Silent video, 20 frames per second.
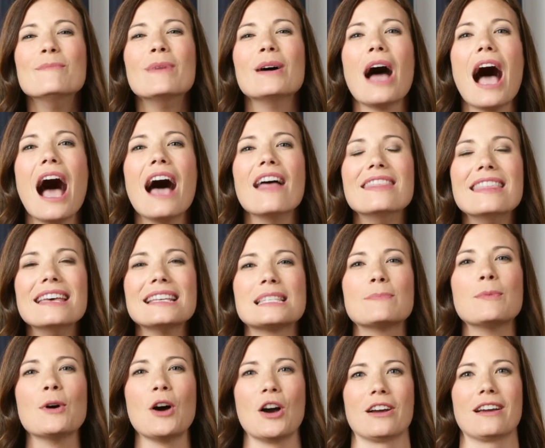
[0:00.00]
but this
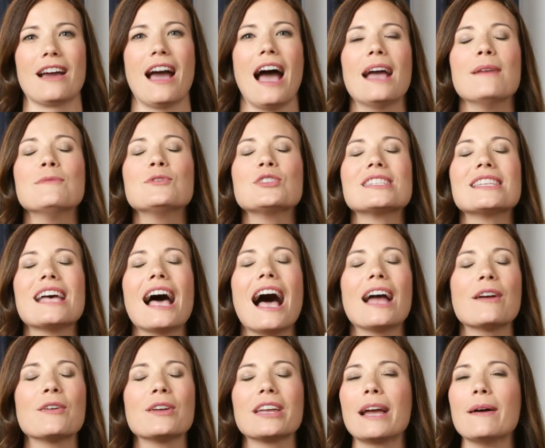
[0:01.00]
book, I'm just
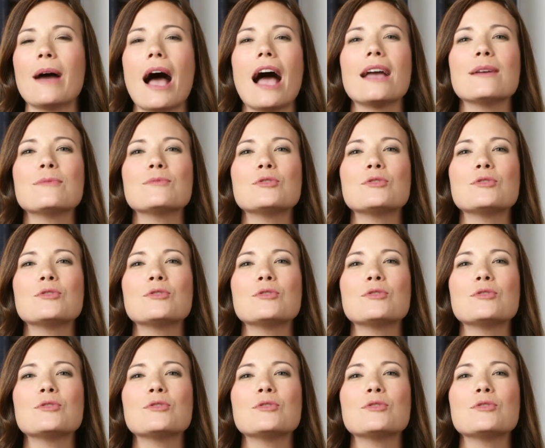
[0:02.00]
I really I am